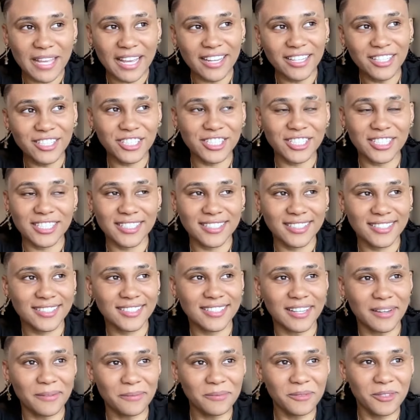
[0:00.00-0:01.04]
Anxious.
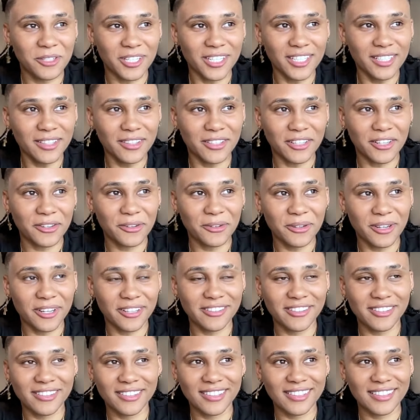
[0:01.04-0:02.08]
I'm good though.
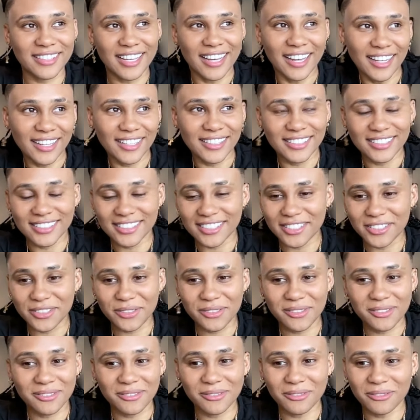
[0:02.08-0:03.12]
Other than that,
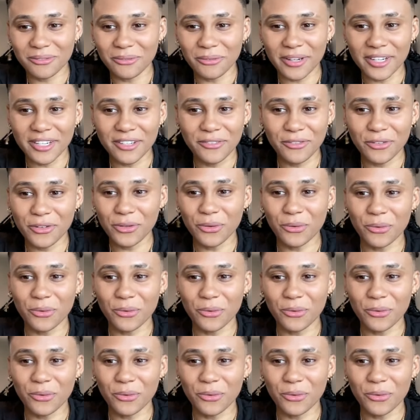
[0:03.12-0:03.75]
just ready for the